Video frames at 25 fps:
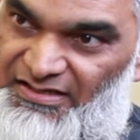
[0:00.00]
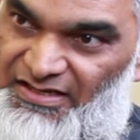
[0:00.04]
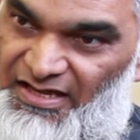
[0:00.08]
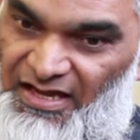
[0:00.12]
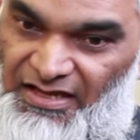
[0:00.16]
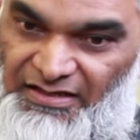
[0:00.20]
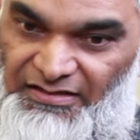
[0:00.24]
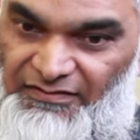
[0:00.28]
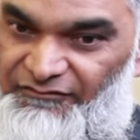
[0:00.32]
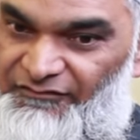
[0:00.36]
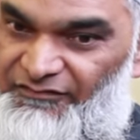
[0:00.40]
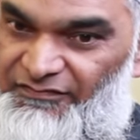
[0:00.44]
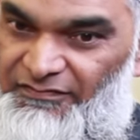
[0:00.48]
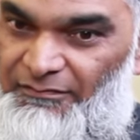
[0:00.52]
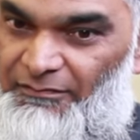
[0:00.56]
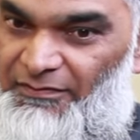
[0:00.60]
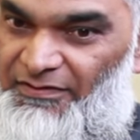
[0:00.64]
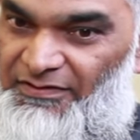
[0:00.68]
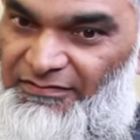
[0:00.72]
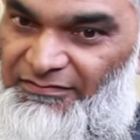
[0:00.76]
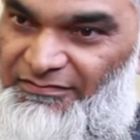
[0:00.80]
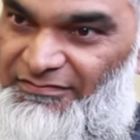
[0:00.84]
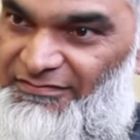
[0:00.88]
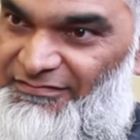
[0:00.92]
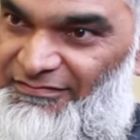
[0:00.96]
And if you
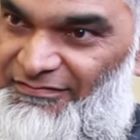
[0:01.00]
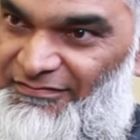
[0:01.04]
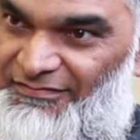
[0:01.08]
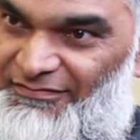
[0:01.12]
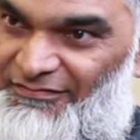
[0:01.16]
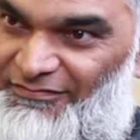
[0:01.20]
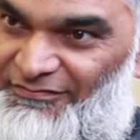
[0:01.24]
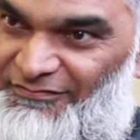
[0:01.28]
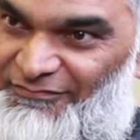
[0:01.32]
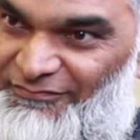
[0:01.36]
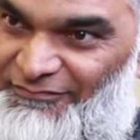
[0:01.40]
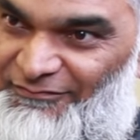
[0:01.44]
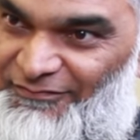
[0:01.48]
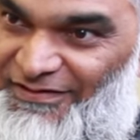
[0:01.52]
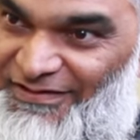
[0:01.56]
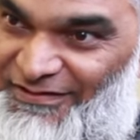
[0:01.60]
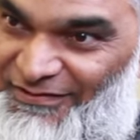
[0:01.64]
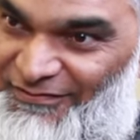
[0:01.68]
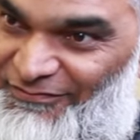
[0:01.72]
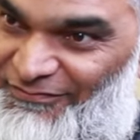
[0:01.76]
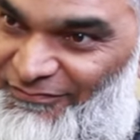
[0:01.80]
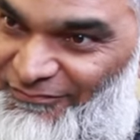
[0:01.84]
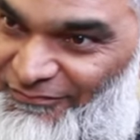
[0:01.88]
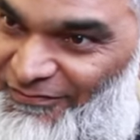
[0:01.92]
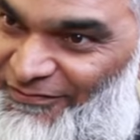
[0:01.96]
want three
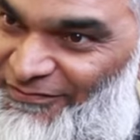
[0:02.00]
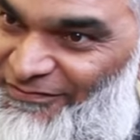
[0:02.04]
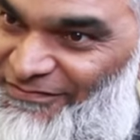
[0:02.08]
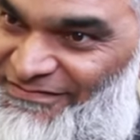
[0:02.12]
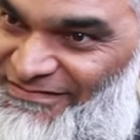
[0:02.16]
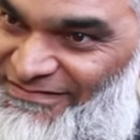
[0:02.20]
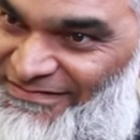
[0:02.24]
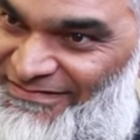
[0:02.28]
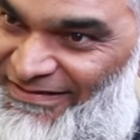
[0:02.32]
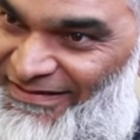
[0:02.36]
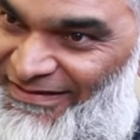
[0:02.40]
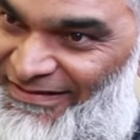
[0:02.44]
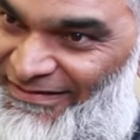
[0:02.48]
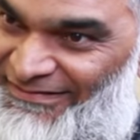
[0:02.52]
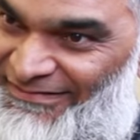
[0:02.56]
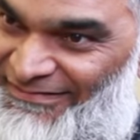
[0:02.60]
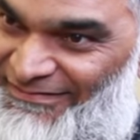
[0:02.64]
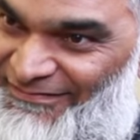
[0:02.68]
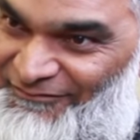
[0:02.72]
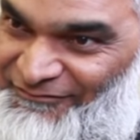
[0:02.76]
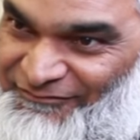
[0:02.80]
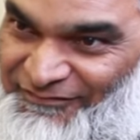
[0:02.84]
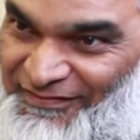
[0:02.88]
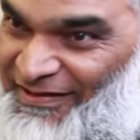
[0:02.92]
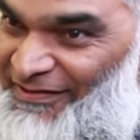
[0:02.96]
throws
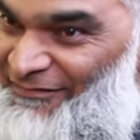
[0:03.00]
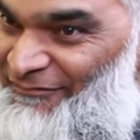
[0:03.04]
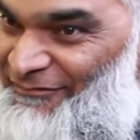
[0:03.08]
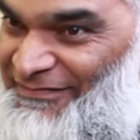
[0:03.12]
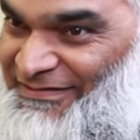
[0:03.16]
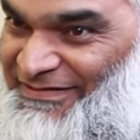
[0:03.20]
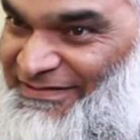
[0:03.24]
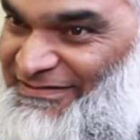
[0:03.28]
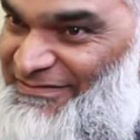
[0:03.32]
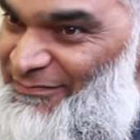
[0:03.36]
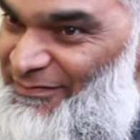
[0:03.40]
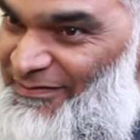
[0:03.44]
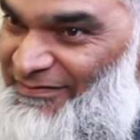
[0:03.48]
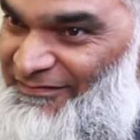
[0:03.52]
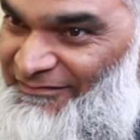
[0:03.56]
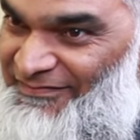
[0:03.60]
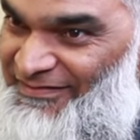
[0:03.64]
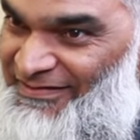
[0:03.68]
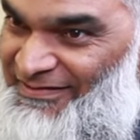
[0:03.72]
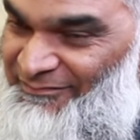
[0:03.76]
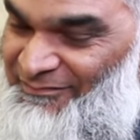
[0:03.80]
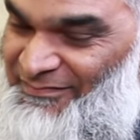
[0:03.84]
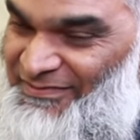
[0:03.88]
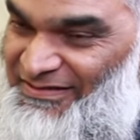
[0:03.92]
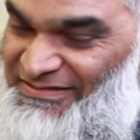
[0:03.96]
and five on each one of them,